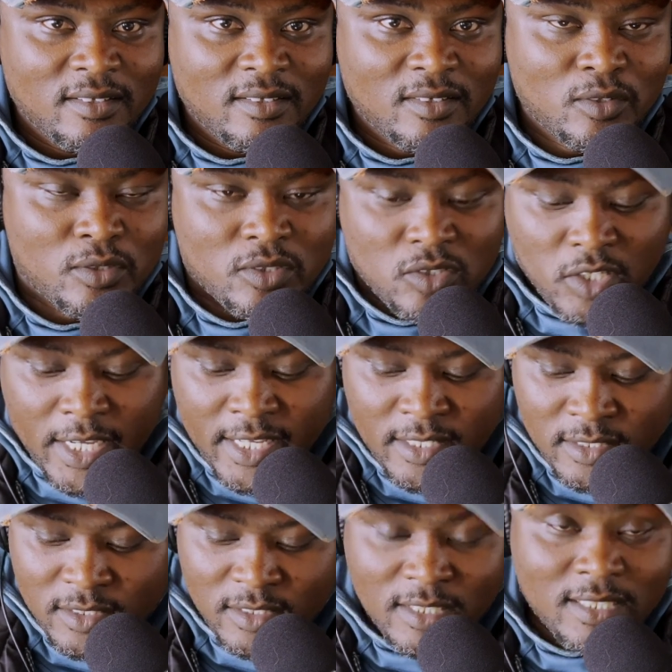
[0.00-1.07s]
Because
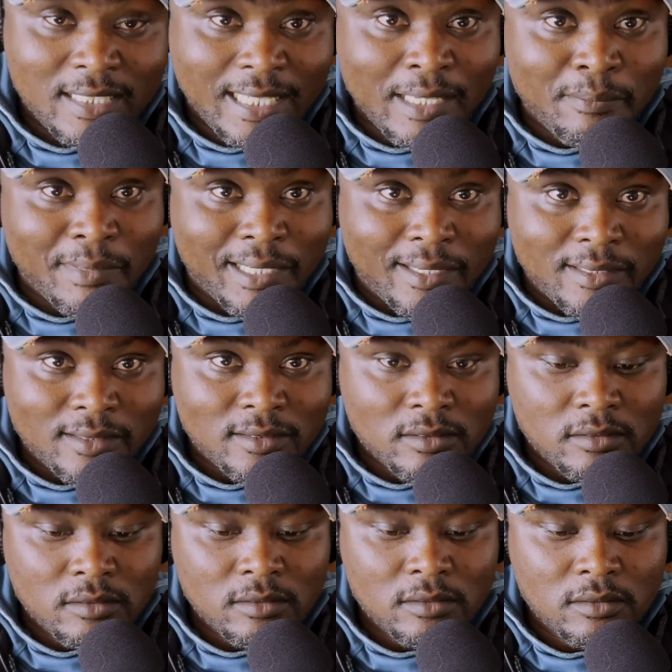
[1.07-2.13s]
change is imminent
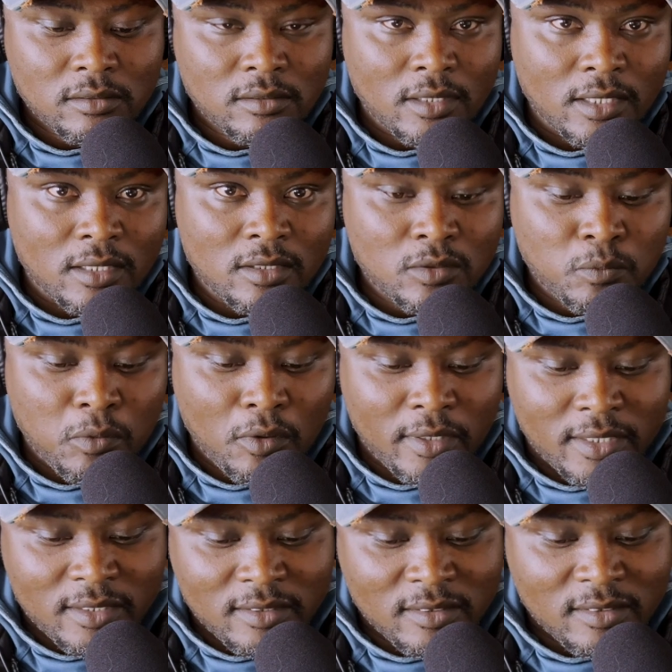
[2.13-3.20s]
at this
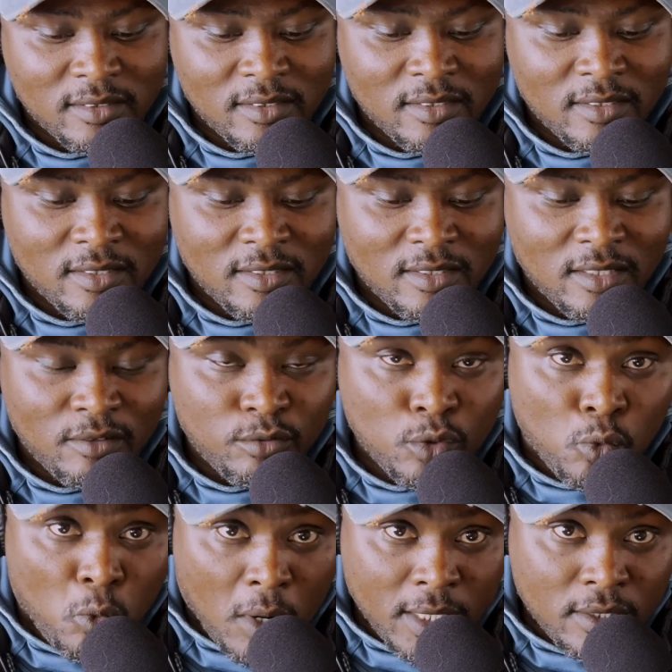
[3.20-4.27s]
point. If you
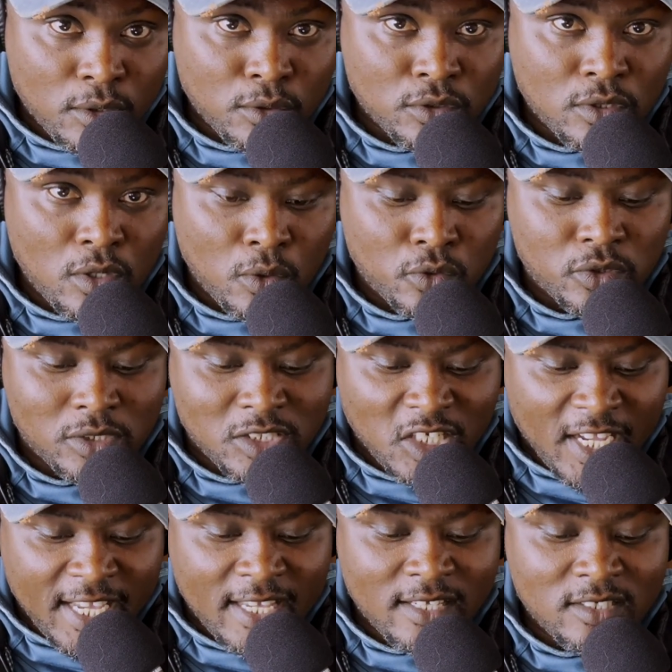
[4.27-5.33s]
want those goals,
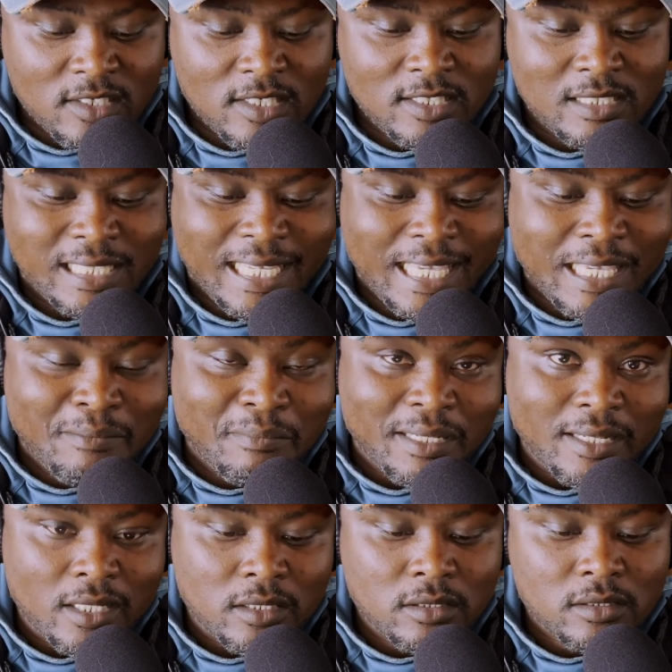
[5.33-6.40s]
change is
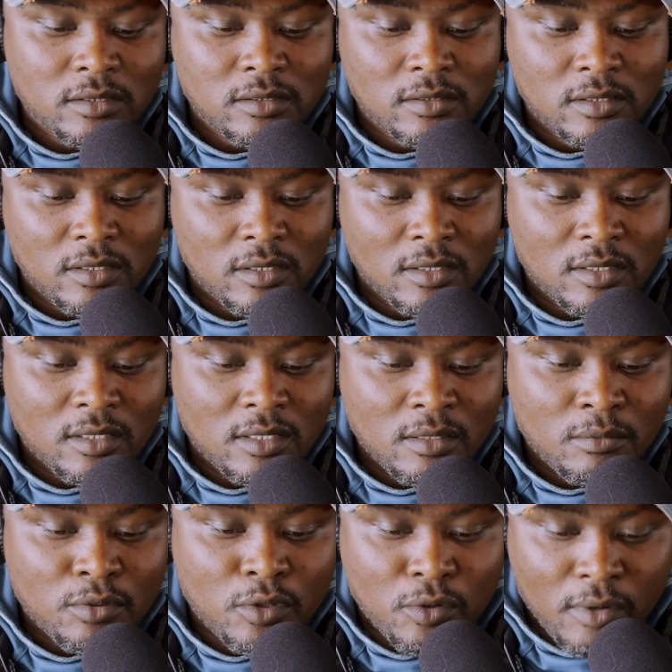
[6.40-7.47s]
imminent.
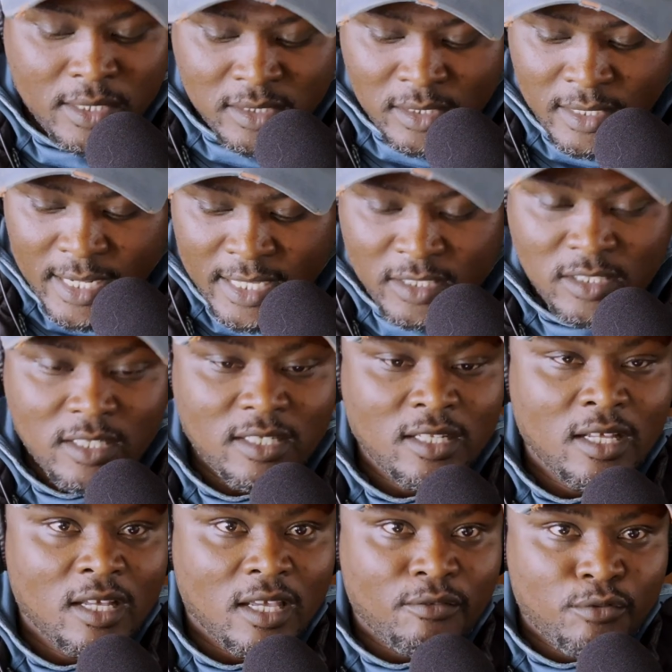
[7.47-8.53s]
Procrastination,
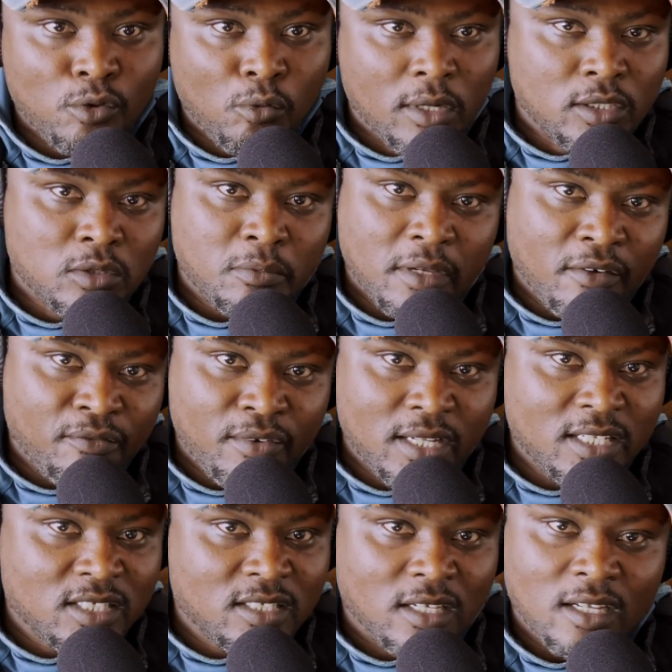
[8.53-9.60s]
if you want to be a
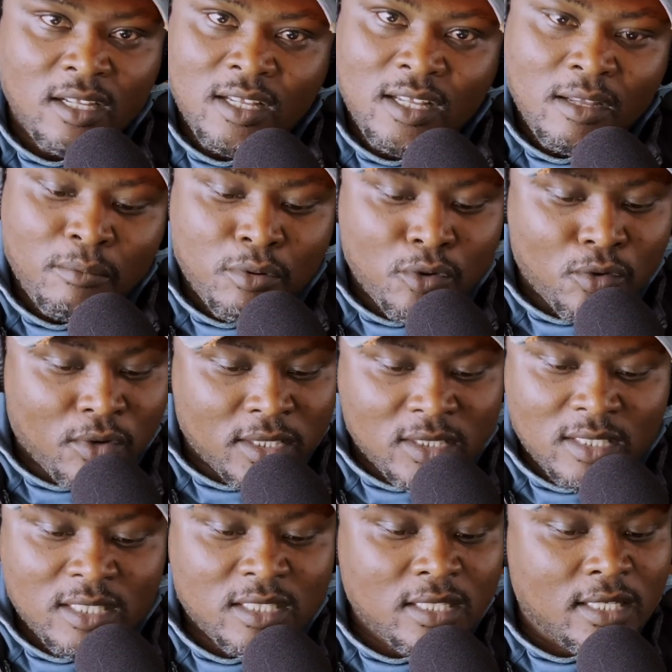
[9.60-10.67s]
finisher,
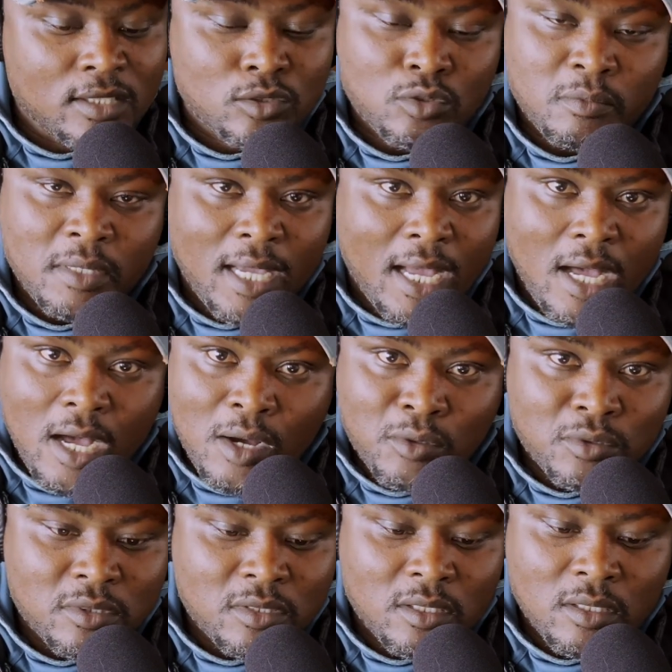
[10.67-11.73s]
procrastination has to be
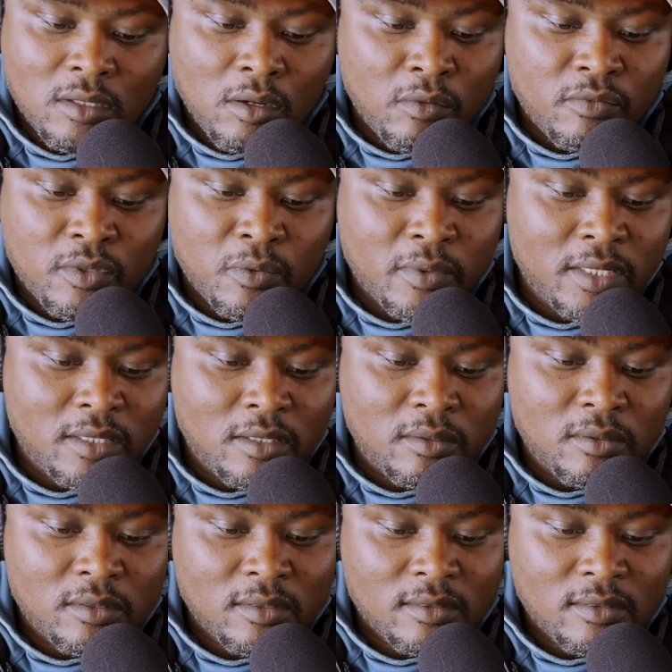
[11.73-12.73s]
out of the window.